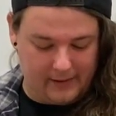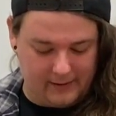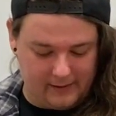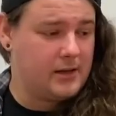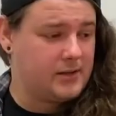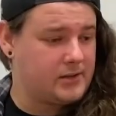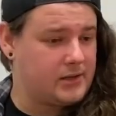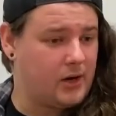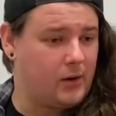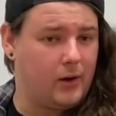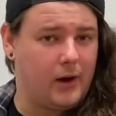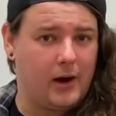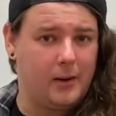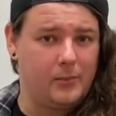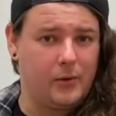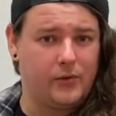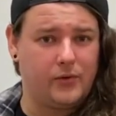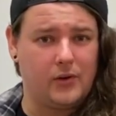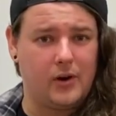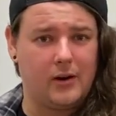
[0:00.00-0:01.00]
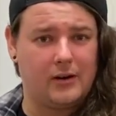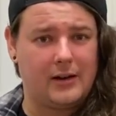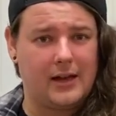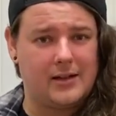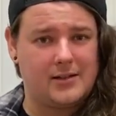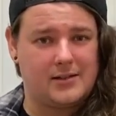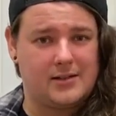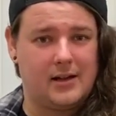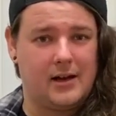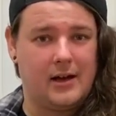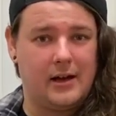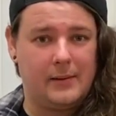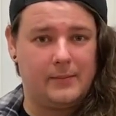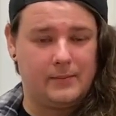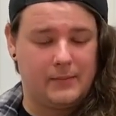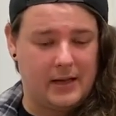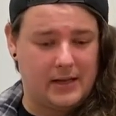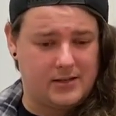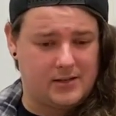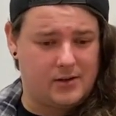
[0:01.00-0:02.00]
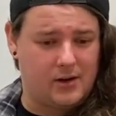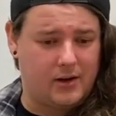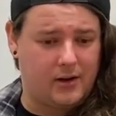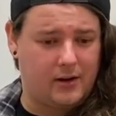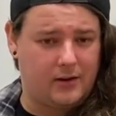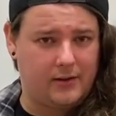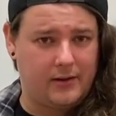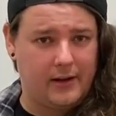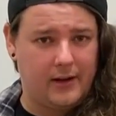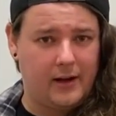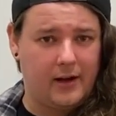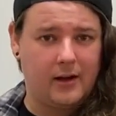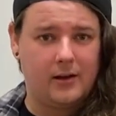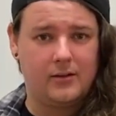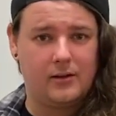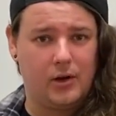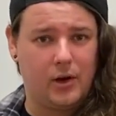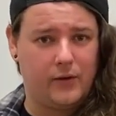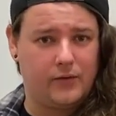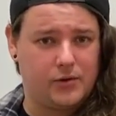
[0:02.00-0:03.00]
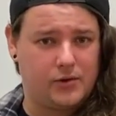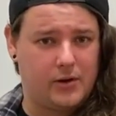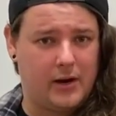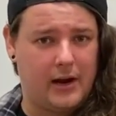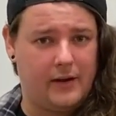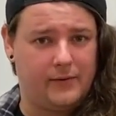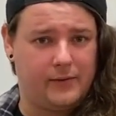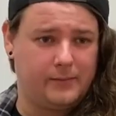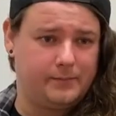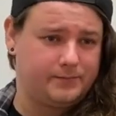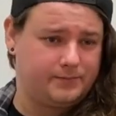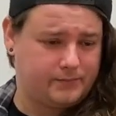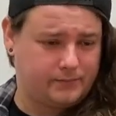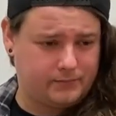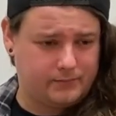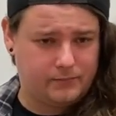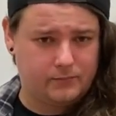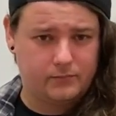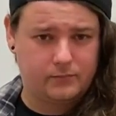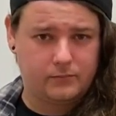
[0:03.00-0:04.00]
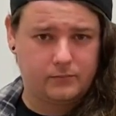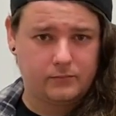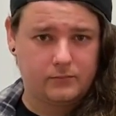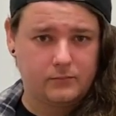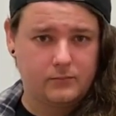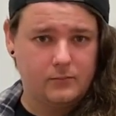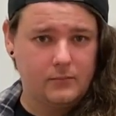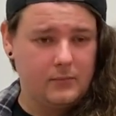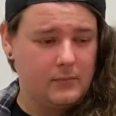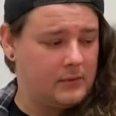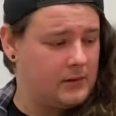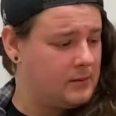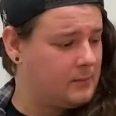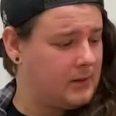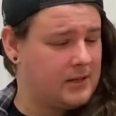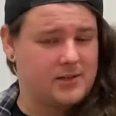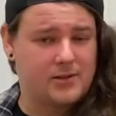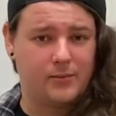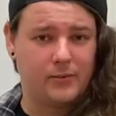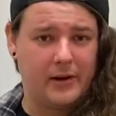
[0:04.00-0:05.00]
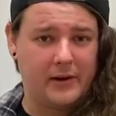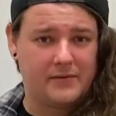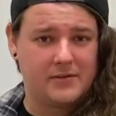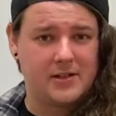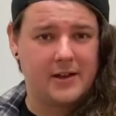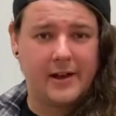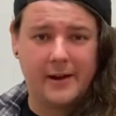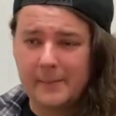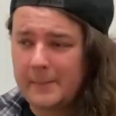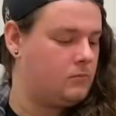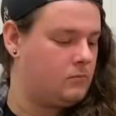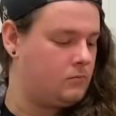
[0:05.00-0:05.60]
So moving on, let's knock on the overdrive and play some riffs, hey?